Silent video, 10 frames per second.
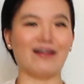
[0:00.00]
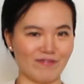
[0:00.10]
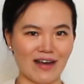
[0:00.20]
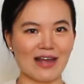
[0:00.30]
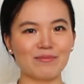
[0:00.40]
of
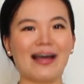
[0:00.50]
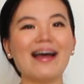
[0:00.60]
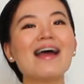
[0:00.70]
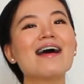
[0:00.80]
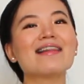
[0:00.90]

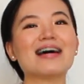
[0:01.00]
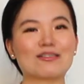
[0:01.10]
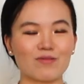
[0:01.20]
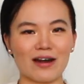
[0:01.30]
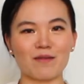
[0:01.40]
vibe.
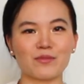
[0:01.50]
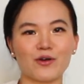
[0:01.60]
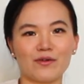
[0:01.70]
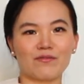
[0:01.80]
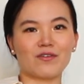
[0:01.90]
That's what I'm
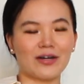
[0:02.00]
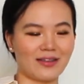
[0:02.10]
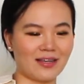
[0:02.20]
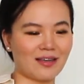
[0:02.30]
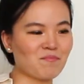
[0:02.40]
going for.
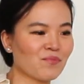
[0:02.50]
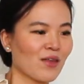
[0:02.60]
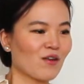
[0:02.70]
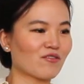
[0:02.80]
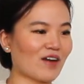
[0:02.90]
The
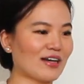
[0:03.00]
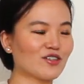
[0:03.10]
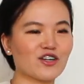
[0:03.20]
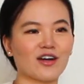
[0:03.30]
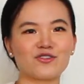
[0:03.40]

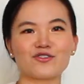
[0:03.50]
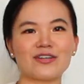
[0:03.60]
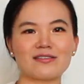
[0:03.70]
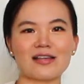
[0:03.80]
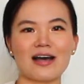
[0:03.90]
French
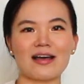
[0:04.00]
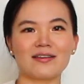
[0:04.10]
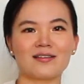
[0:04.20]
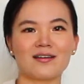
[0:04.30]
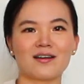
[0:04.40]

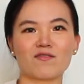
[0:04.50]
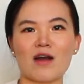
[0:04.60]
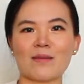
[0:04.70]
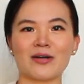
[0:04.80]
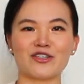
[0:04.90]
countryside grandma